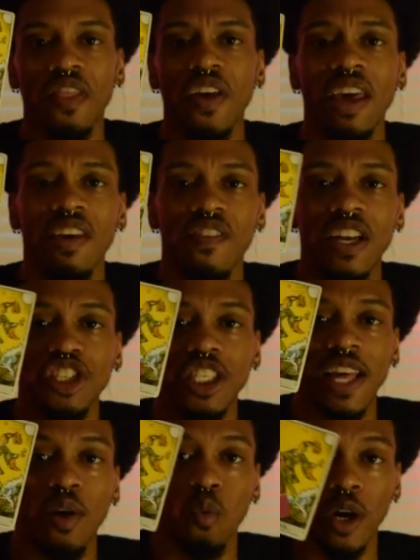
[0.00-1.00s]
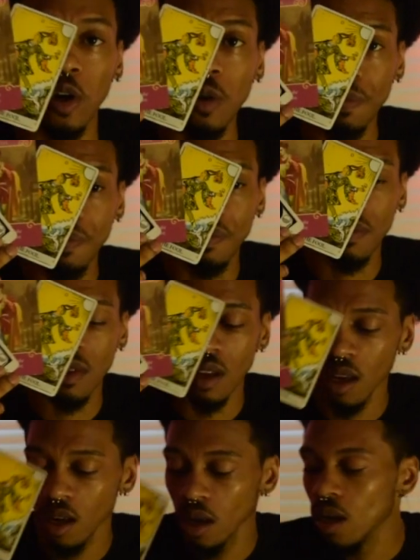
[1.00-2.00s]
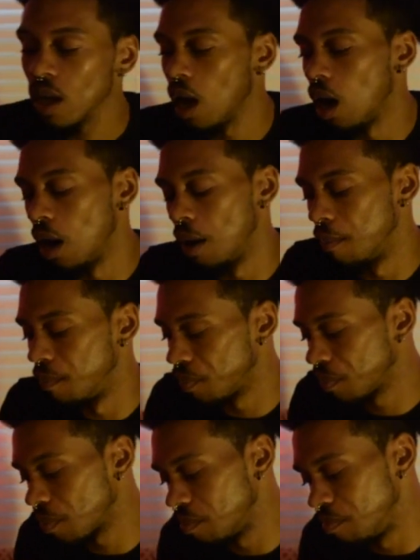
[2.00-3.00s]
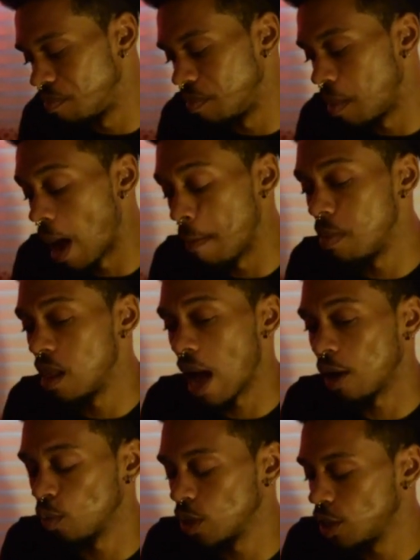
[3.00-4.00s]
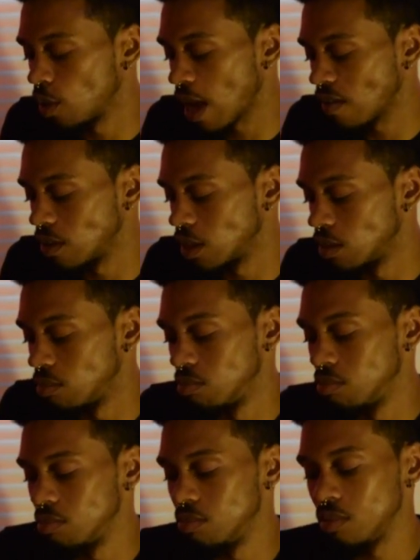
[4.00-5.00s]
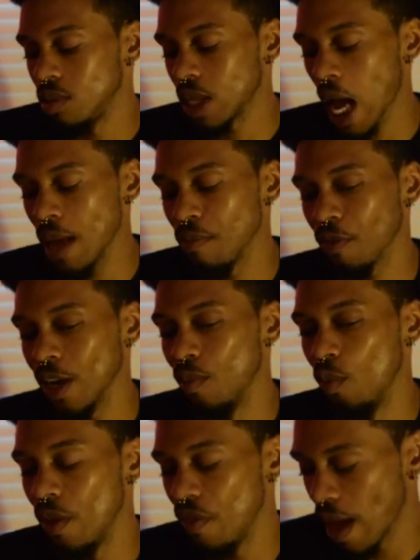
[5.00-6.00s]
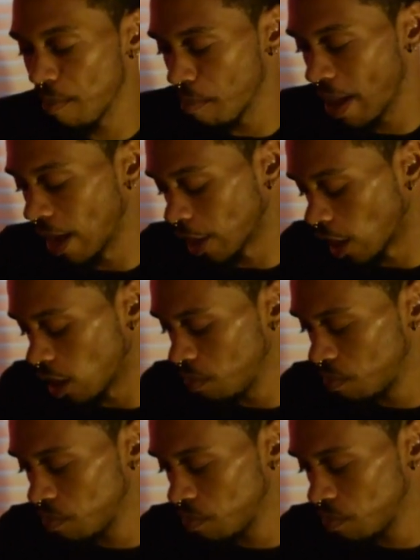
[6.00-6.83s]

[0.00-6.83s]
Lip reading: think eventually they will. I really don't have a time frame when that may occur,